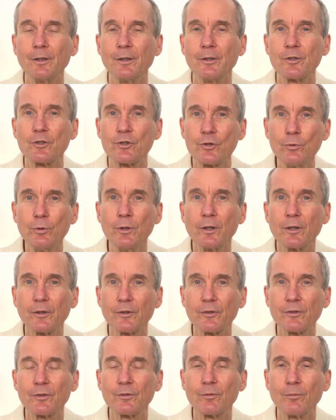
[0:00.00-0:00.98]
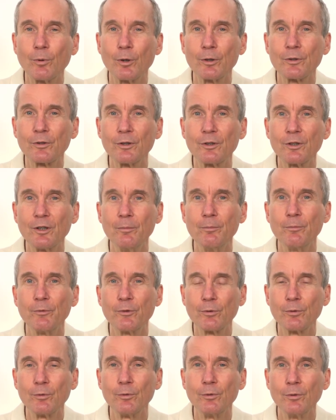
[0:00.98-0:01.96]
Judas wanted him
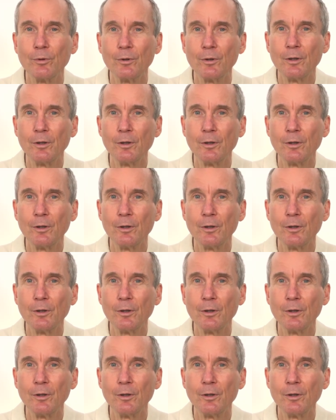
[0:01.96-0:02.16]
to